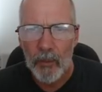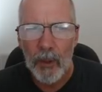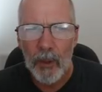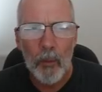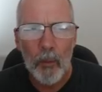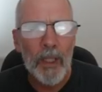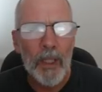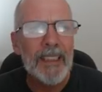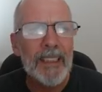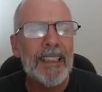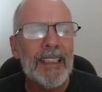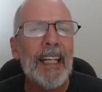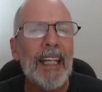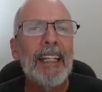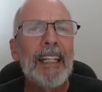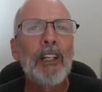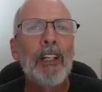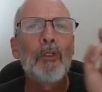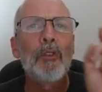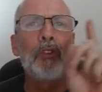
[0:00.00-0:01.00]
when we
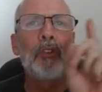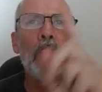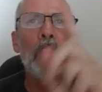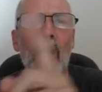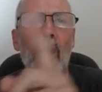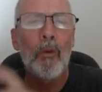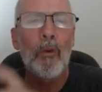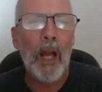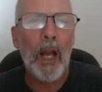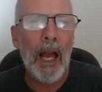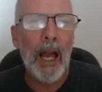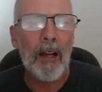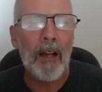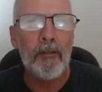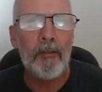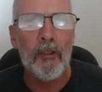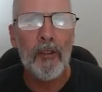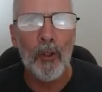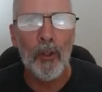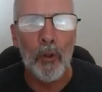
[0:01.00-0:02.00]
say you don't
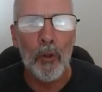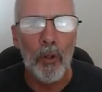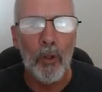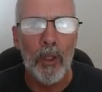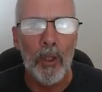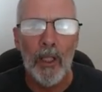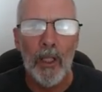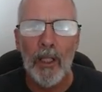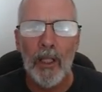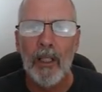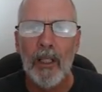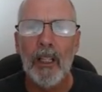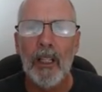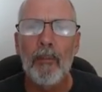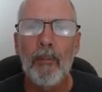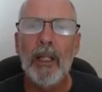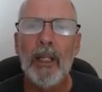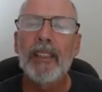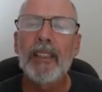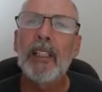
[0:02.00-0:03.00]
have to,
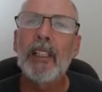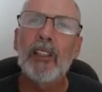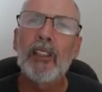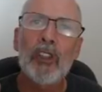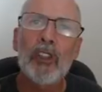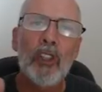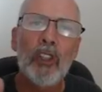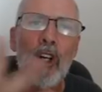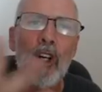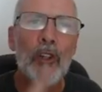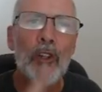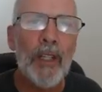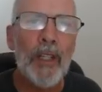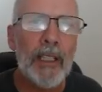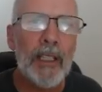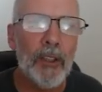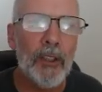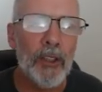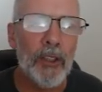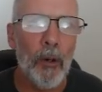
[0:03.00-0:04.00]
it means it's not
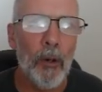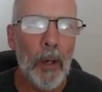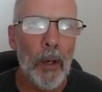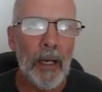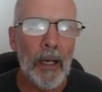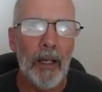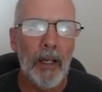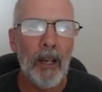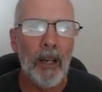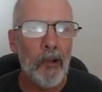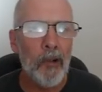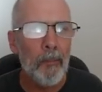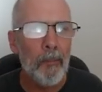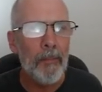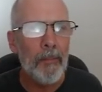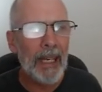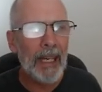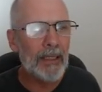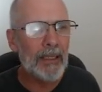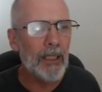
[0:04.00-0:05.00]
necessary. If a
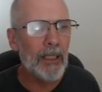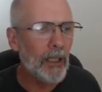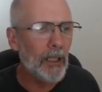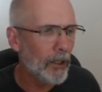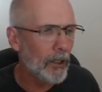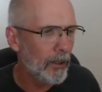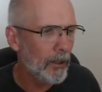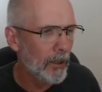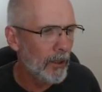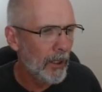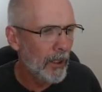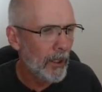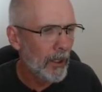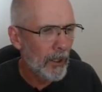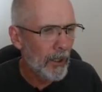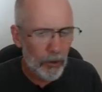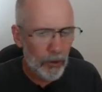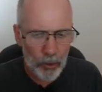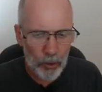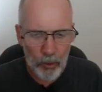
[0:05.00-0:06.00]
Mexican
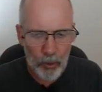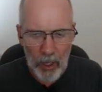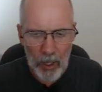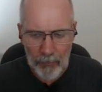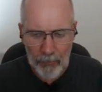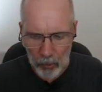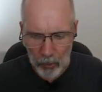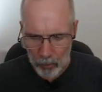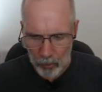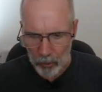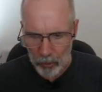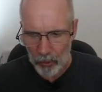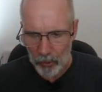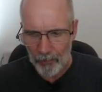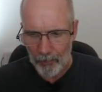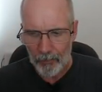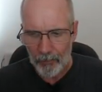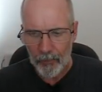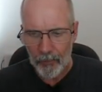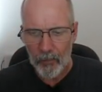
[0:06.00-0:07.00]

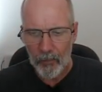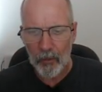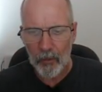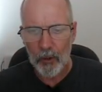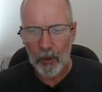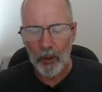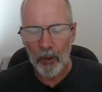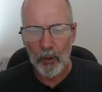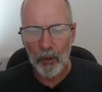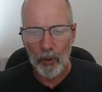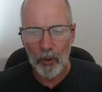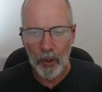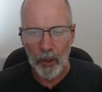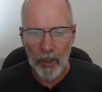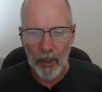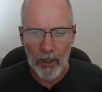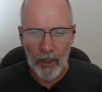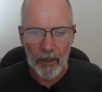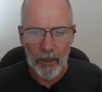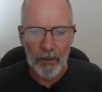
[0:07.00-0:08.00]
travels
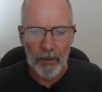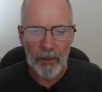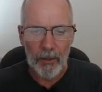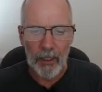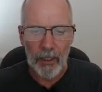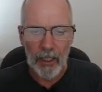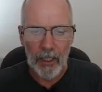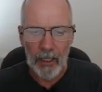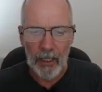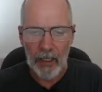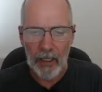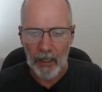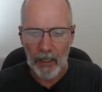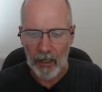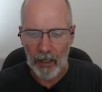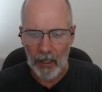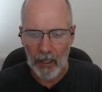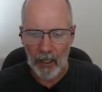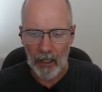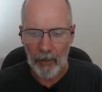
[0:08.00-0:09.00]
to
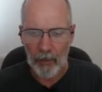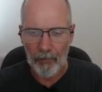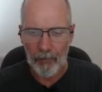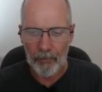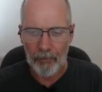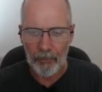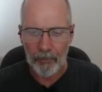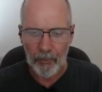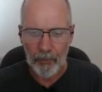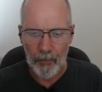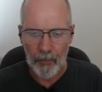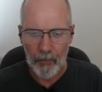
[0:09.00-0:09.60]
the to